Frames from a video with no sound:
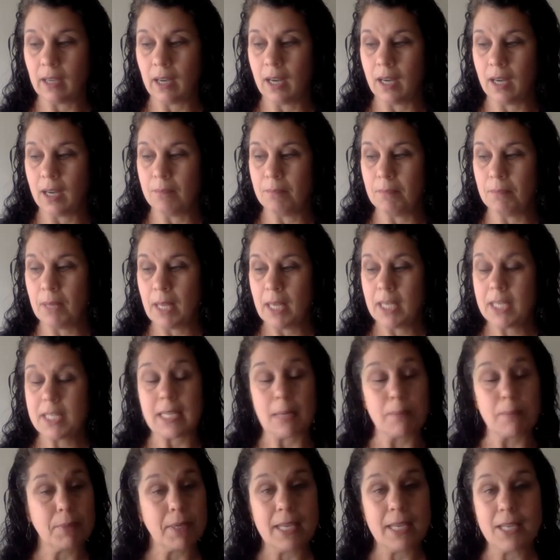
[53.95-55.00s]
Um,
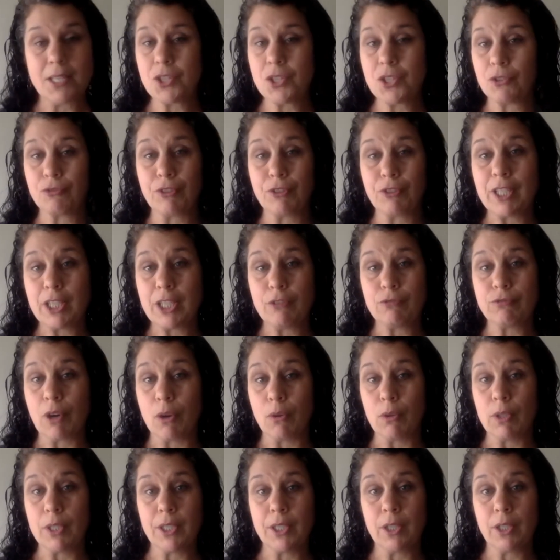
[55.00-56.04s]
some kids are really
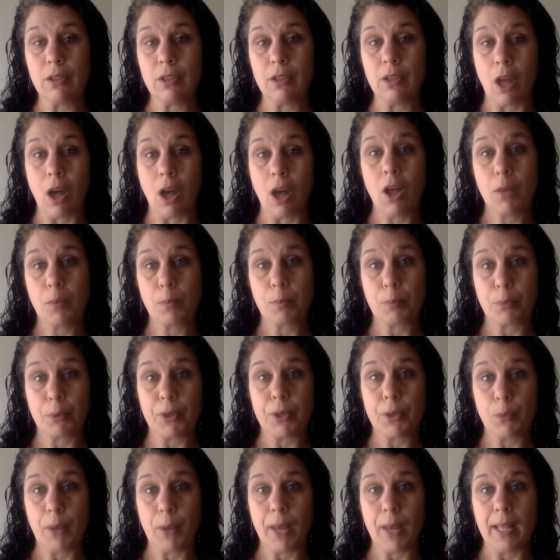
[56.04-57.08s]
rolling along
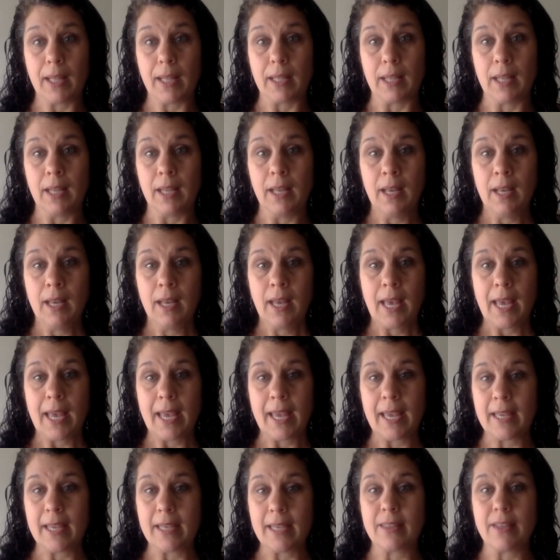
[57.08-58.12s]
pretty well,
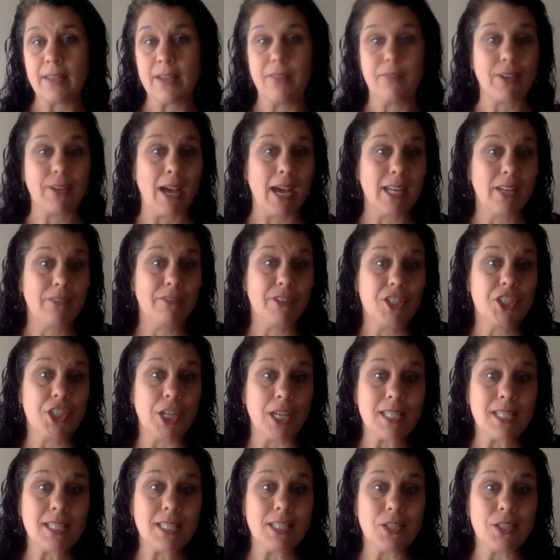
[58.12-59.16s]
and they've kind of
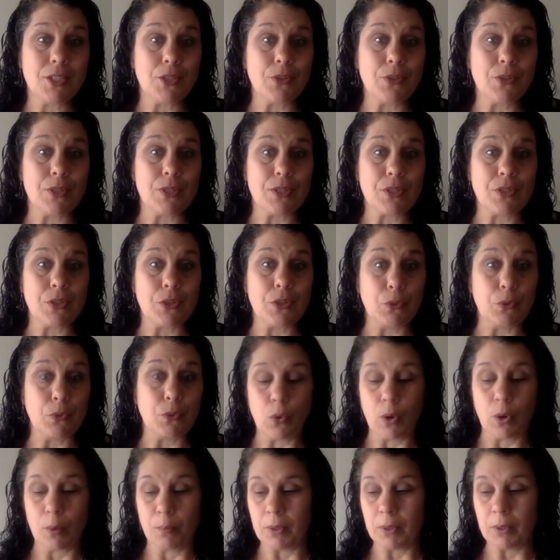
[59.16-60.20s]
adjusted to this new
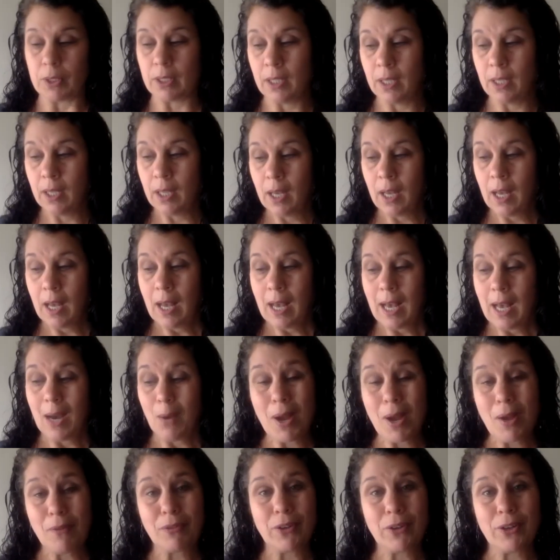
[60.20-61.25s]
normal.
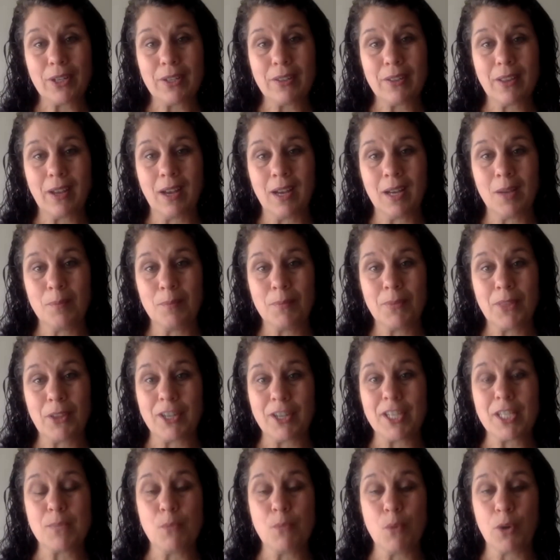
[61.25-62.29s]
However, um, there
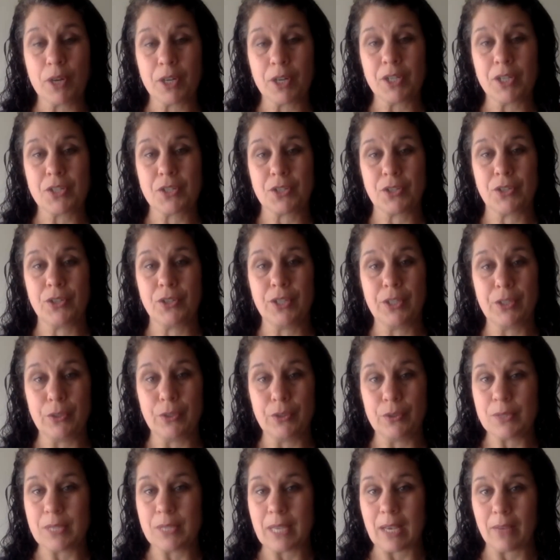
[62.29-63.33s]
is more concerning
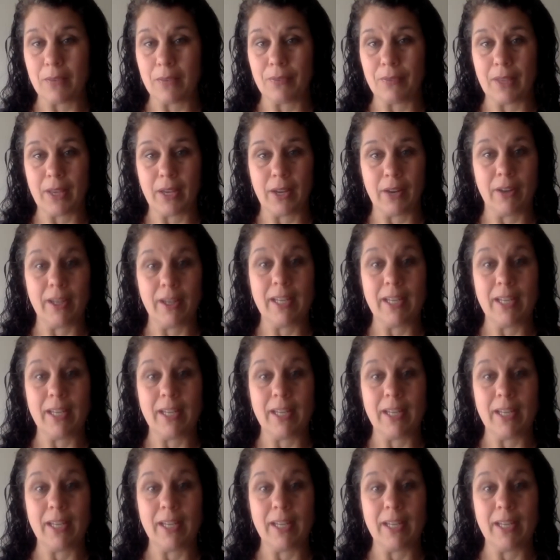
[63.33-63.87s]
news out there,